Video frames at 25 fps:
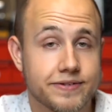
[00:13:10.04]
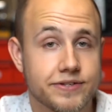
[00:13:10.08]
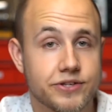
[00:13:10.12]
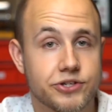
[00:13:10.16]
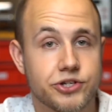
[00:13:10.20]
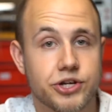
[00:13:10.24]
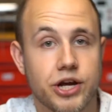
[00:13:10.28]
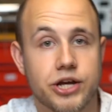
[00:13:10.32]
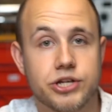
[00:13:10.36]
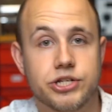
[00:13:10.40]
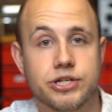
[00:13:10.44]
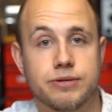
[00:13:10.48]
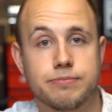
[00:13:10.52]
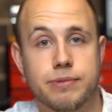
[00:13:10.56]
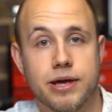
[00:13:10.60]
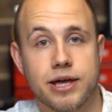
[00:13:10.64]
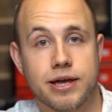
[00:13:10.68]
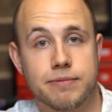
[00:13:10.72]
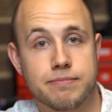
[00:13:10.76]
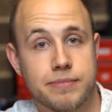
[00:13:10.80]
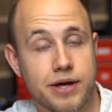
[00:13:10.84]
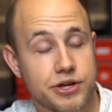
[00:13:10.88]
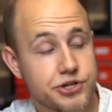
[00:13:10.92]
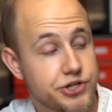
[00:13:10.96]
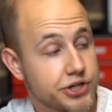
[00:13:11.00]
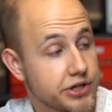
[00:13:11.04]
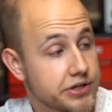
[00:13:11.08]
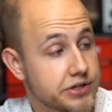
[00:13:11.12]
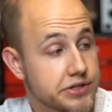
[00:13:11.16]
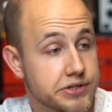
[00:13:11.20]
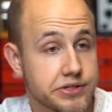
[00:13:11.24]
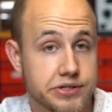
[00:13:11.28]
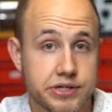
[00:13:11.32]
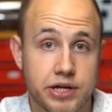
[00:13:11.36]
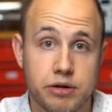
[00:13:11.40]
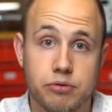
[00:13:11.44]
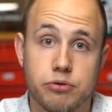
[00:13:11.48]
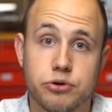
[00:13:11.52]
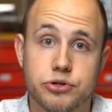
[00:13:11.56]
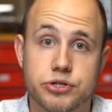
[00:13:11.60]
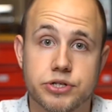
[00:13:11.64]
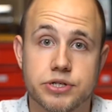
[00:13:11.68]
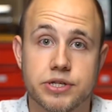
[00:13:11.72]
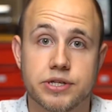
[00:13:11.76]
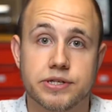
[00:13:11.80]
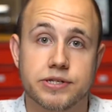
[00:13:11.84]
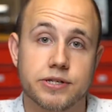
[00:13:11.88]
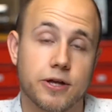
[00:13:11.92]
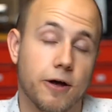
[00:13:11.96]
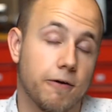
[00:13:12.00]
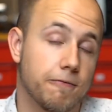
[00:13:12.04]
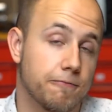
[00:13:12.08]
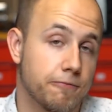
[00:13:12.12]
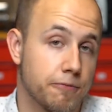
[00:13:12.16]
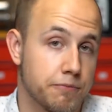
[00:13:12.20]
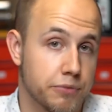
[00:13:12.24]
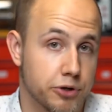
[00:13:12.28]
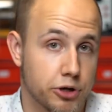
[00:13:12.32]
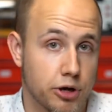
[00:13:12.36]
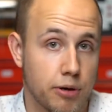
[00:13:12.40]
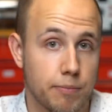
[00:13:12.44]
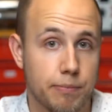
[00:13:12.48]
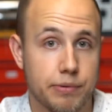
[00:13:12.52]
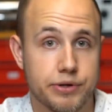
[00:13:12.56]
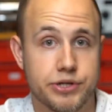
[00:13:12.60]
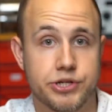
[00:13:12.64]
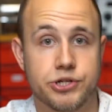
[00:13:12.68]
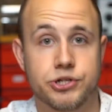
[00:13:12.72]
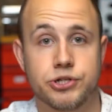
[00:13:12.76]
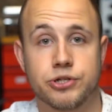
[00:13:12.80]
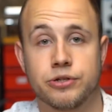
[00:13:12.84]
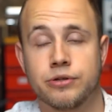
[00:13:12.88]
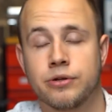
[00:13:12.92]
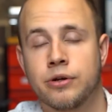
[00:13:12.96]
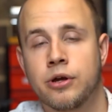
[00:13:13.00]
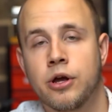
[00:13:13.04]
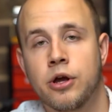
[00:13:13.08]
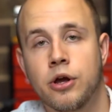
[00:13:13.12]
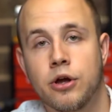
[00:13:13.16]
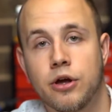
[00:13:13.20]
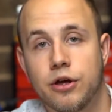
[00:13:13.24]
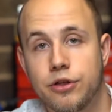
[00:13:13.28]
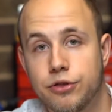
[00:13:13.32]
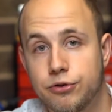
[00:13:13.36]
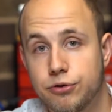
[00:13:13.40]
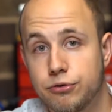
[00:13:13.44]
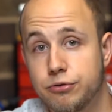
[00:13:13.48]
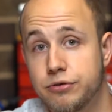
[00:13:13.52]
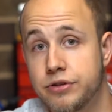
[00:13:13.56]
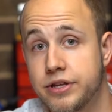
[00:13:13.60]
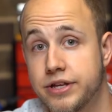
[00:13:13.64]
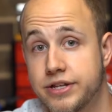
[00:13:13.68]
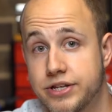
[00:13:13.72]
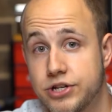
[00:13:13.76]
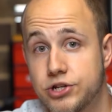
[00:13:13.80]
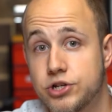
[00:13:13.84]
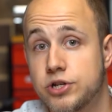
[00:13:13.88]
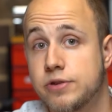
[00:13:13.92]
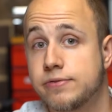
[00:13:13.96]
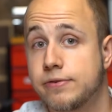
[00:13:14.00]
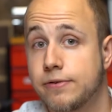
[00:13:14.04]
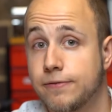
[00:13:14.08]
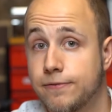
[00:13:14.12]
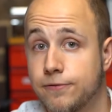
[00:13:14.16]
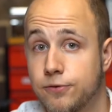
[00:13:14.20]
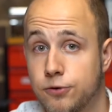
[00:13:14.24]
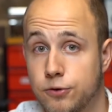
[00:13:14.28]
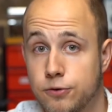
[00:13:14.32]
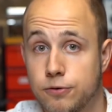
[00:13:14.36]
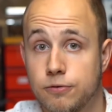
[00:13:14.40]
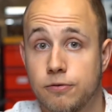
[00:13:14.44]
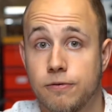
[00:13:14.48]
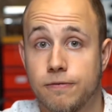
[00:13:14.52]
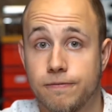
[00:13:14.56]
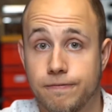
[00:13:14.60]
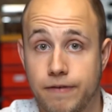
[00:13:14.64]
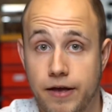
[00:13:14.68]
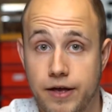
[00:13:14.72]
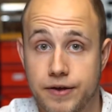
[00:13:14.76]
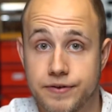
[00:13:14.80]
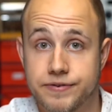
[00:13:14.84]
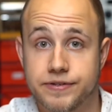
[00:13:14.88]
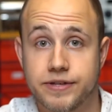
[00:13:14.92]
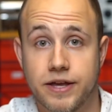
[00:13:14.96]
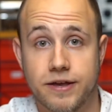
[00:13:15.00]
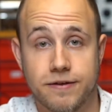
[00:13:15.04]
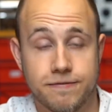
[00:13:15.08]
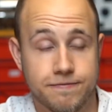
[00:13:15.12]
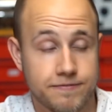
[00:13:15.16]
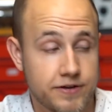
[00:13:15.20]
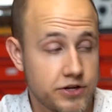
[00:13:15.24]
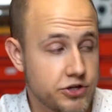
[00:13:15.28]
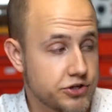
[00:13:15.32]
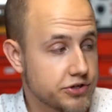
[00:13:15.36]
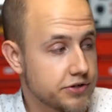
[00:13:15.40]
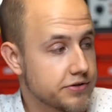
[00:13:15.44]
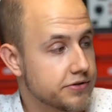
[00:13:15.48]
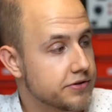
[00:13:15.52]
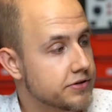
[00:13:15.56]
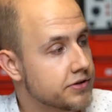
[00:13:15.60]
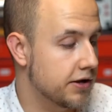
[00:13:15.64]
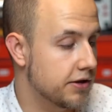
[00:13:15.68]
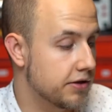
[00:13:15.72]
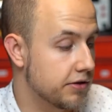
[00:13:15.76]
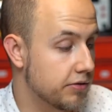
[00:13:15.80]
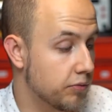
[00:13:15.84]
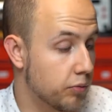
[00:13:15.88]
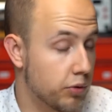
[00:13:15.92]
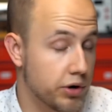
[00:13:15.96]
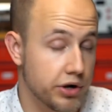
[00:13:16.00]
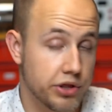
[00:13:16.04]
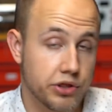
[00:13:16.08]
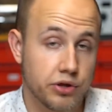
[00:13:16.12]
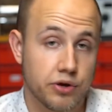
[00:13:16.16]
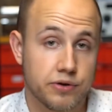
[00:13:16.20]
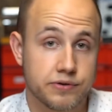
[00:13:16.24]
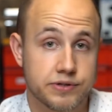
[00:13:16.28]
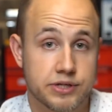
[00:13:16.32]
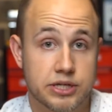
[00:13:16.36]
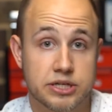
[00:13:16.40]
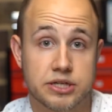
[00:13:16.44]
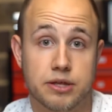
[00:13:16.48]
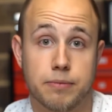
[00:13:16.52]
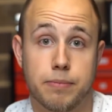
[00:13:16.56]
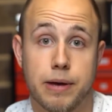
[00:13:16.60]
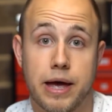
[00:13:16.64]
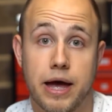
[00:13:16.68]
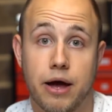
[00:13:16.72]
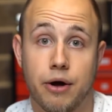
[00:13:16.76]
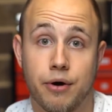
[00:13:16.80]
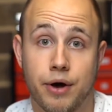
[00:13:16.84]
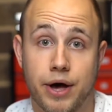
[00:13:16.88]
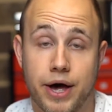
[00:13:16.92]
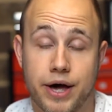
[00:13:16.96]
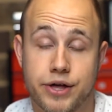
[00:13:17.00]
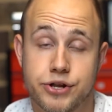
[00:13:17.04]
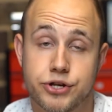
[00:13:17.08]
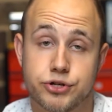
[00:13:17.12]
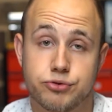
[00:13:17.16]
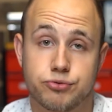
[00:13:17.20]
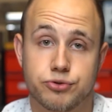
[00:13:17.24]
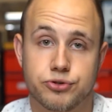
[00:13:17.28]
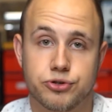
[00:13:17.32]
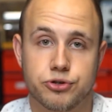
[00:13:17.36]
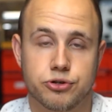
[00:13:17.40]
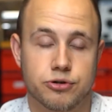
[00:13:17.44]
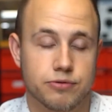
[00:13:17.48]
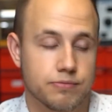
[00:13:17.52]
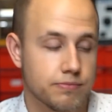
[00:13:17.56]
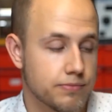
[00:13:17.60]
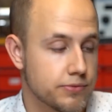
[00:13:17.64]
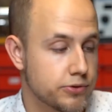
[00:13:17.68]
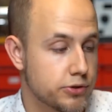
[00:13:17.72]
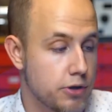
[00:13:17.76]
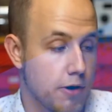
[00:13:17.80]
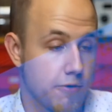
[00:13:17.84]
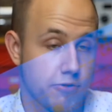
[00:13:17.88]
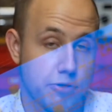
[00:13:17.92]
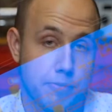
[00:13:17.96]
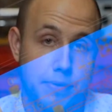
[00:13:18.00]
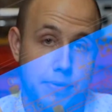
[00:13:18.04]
the JGMaker Magic distinguishes itself from the competition through the addition of a few fail-safe features. One of those is the power outage resume. So if the